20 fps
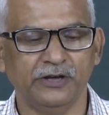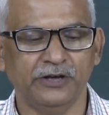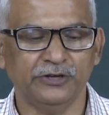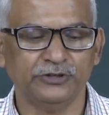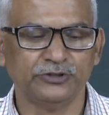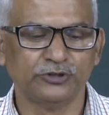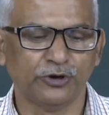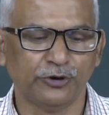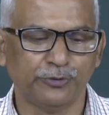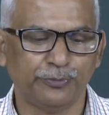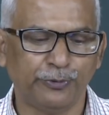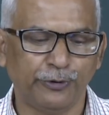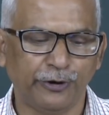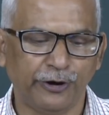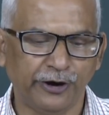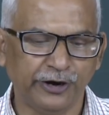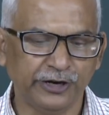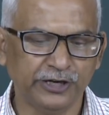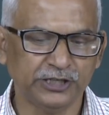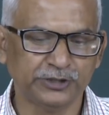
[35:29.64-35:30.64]
So,
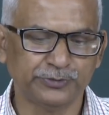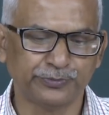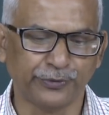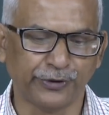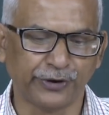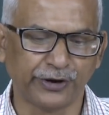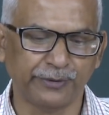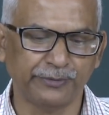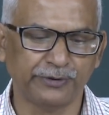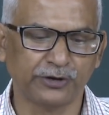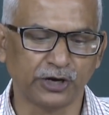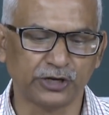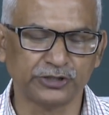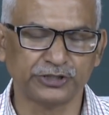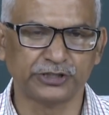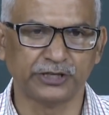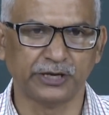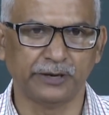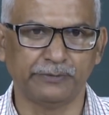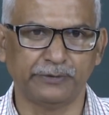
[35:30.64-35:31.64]
for this programming
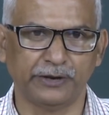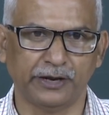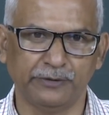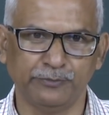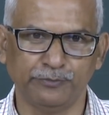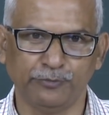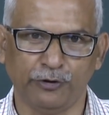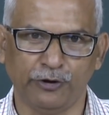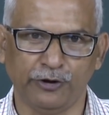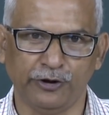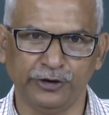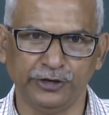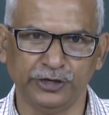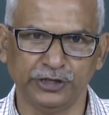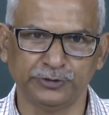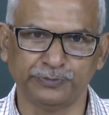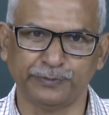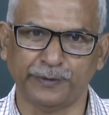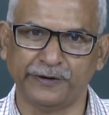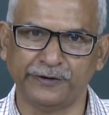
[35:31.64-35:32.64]
concept and for this
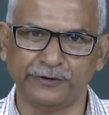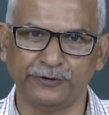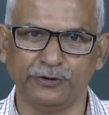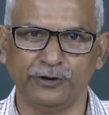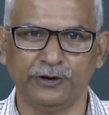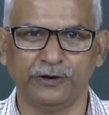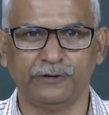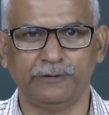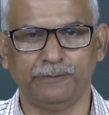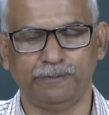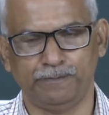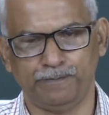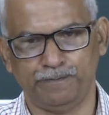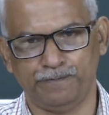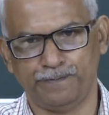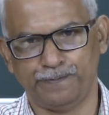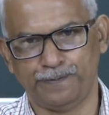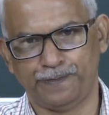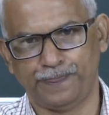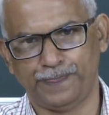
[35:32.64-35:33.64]
particular
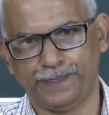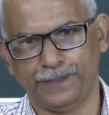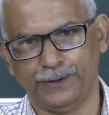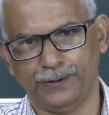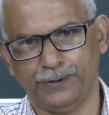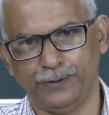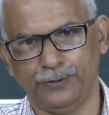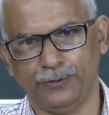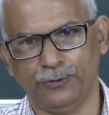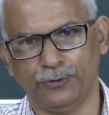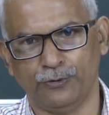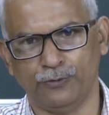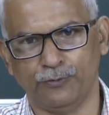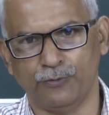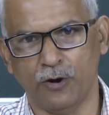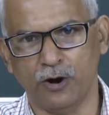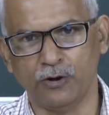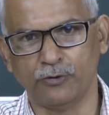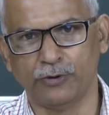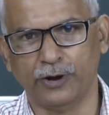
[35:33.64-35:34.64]
your
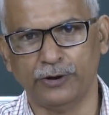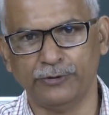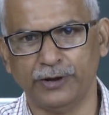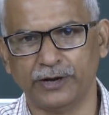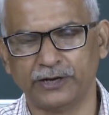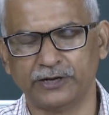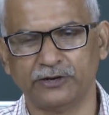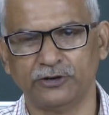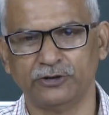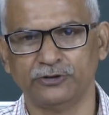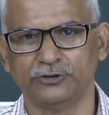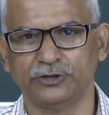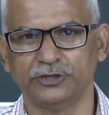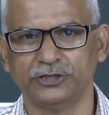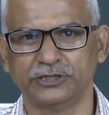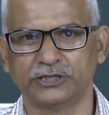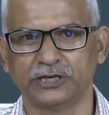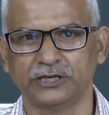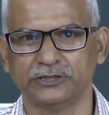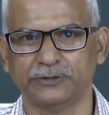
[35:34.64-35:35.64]
work, when we are going to
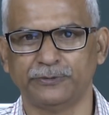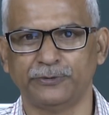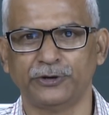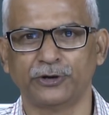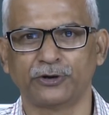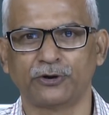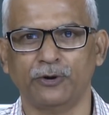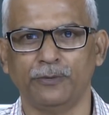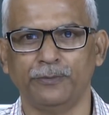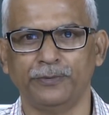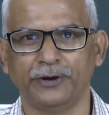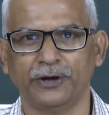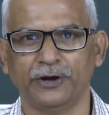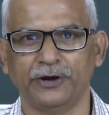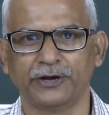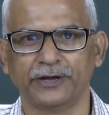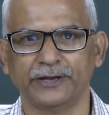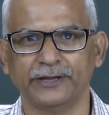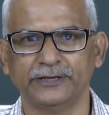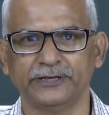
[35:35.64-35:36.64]
discuss about the computer
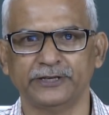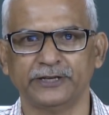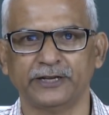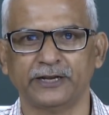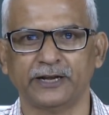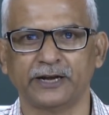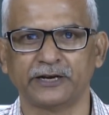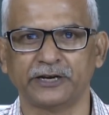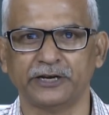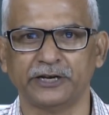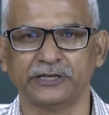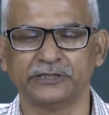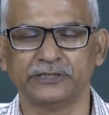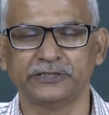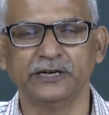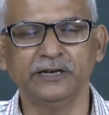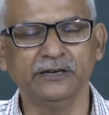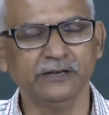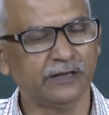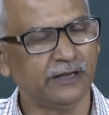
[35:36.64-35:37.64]
organization and
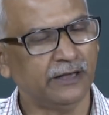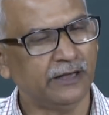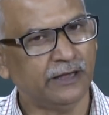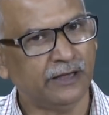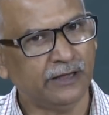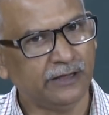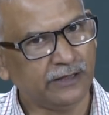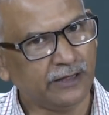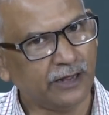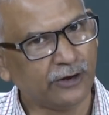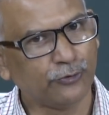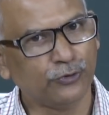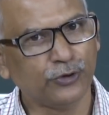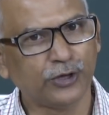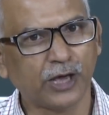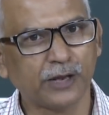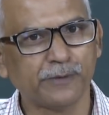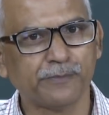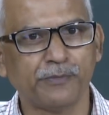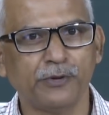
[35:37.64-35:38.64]
architecture, here we
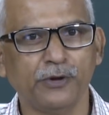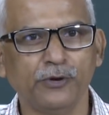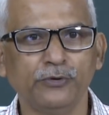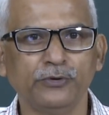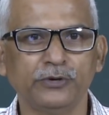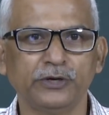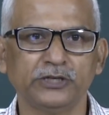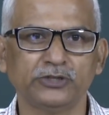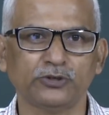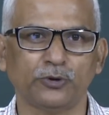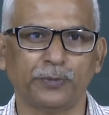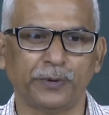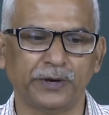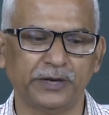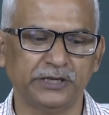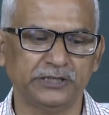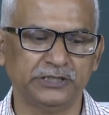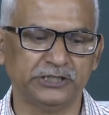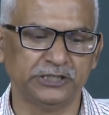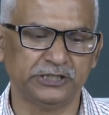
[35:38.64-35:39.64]
can view this
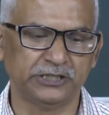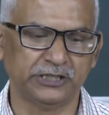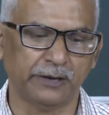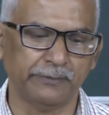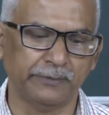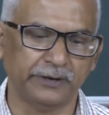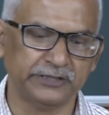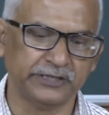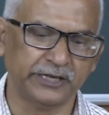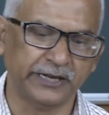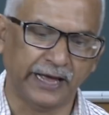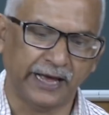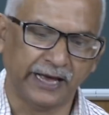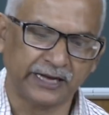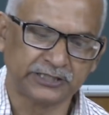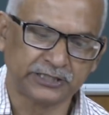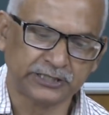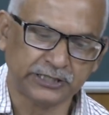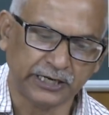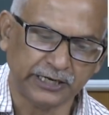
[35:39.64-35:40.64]
operating system as an
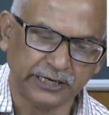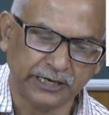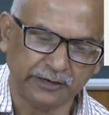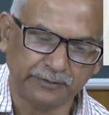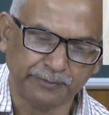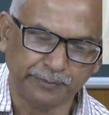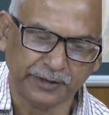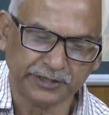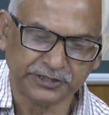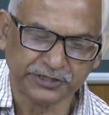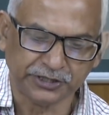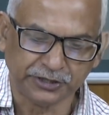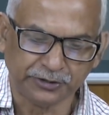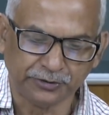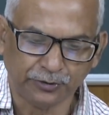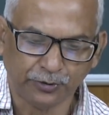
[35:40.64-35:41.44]
extended machine.